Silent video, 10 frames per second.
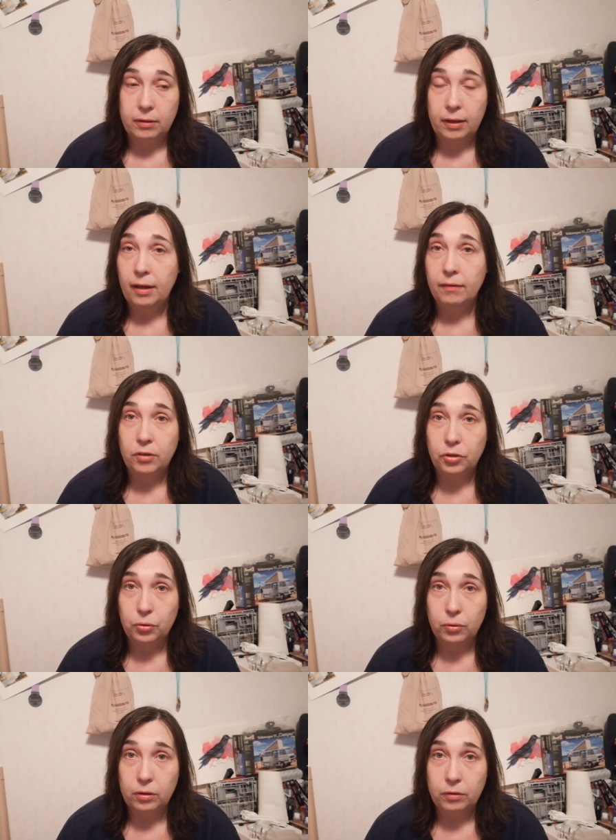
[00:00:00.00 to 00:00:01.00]
have the
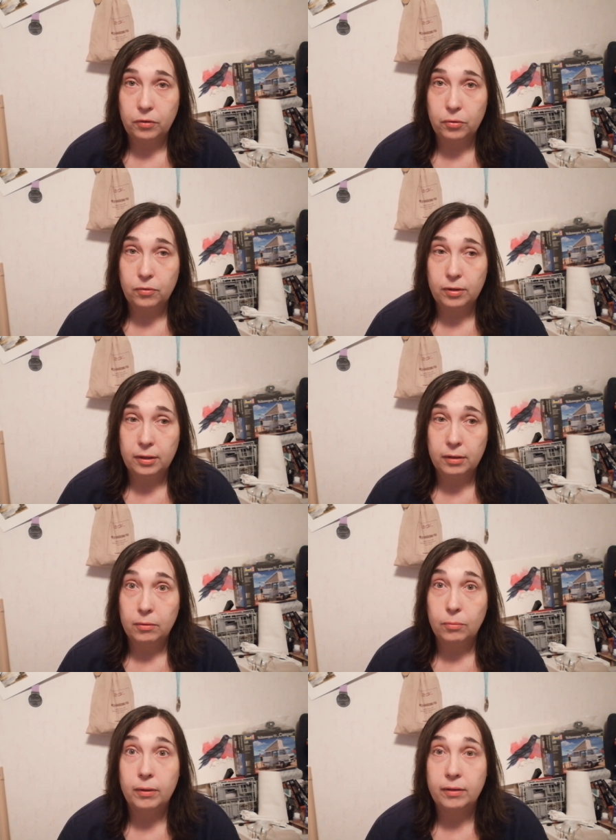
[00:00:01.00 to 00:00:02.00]
joy of using
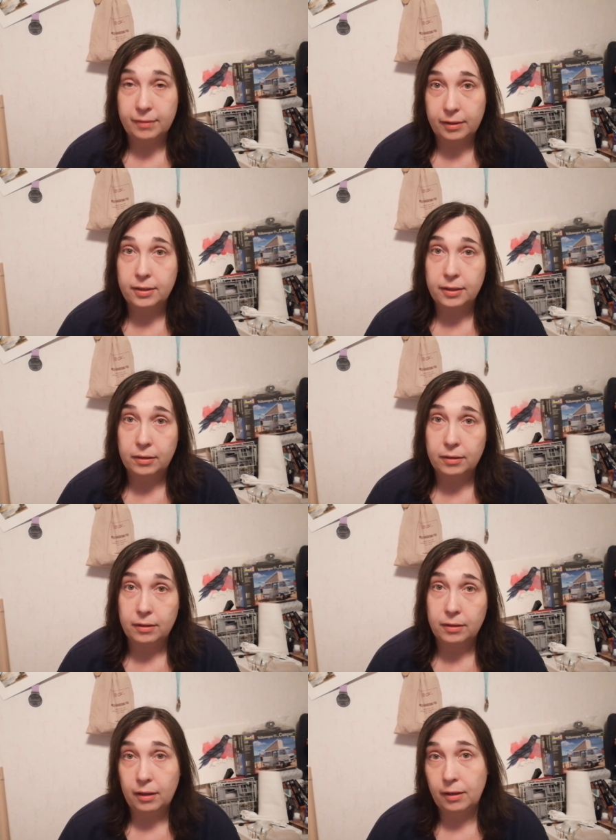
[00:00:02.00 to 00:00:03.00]
when stitching it
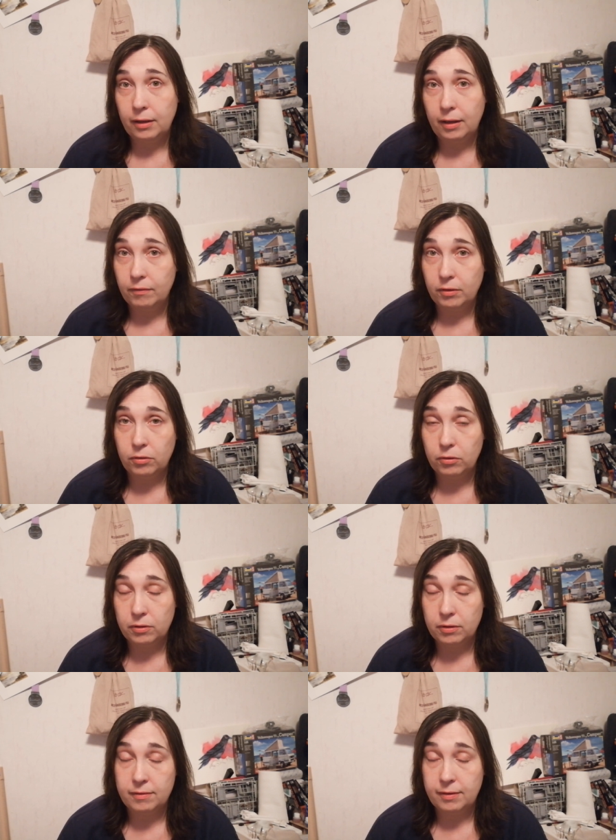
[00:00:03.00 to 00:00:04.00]
and Heaven and
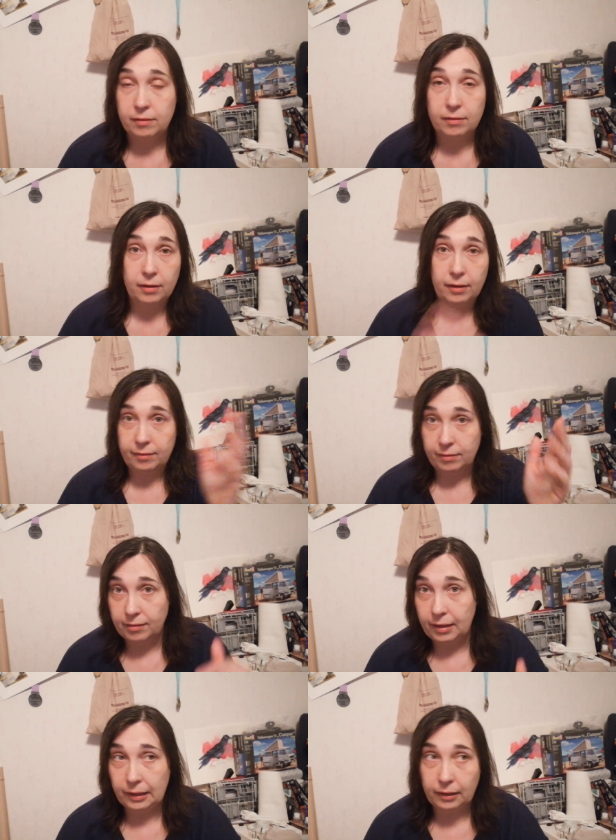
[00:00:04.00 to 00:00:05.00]
Earth designs, unless
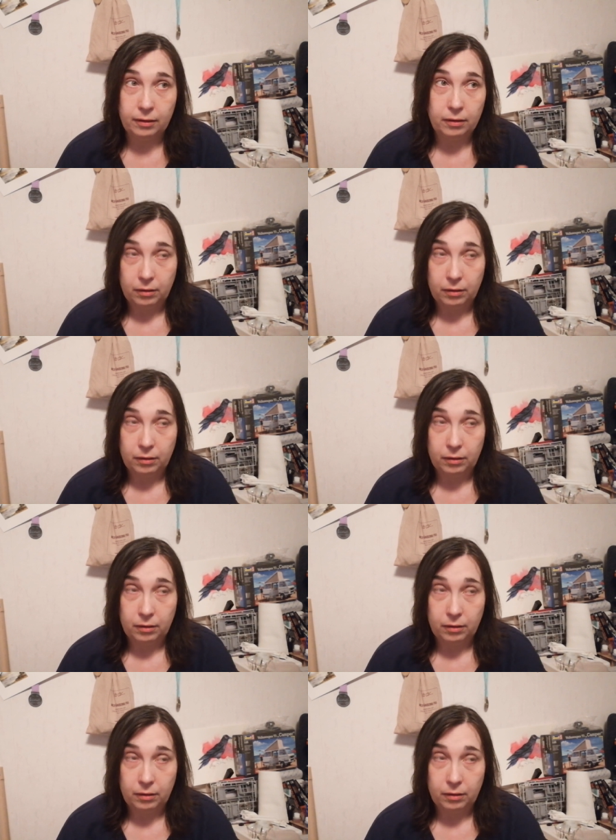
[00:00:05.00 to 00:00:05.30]
it's like,